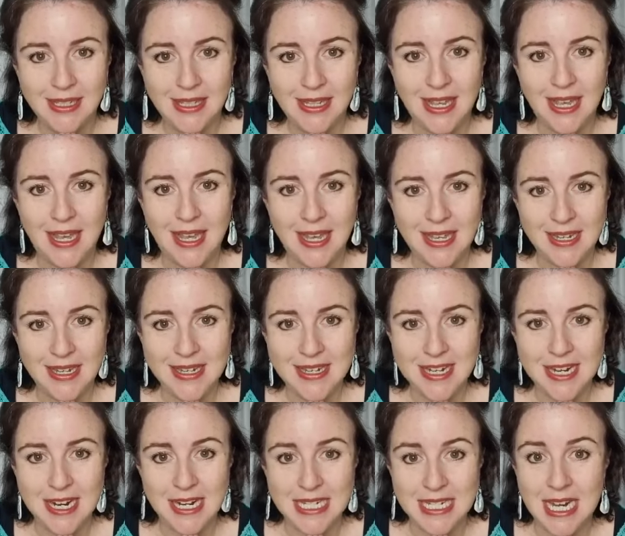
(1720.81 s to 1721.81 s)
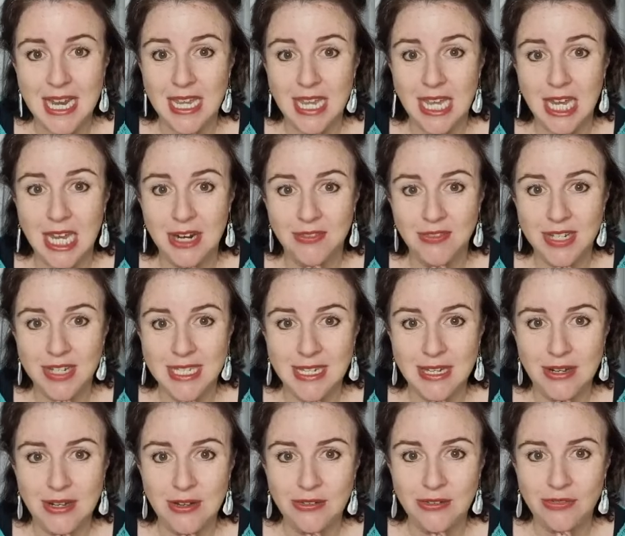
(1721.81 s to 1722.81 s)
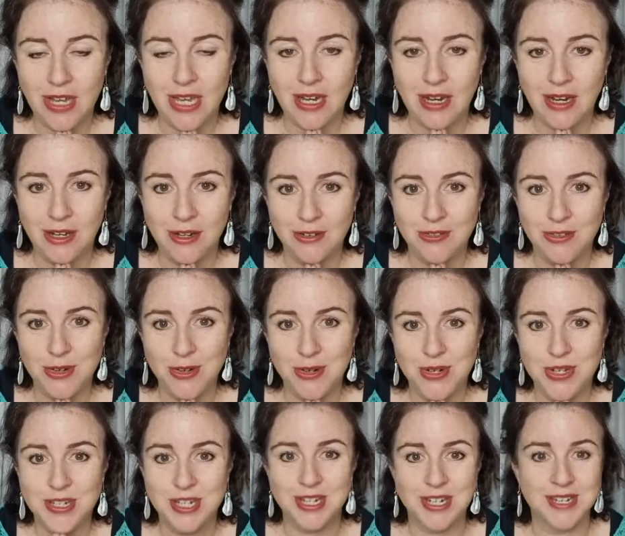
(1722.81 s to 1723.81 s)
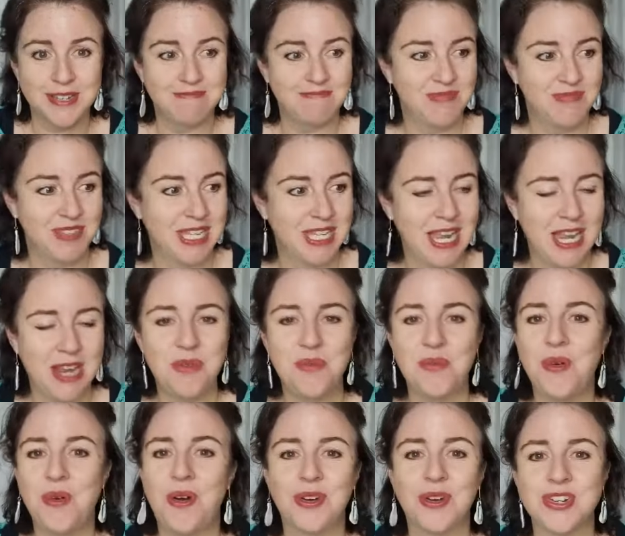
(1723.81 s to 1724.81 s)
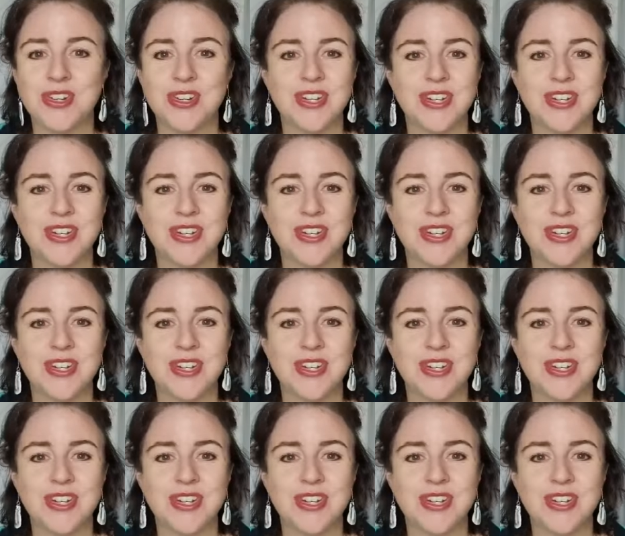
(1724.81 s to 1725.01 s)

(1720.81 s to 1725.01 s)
And take care of yourself, and I look forward to seeing what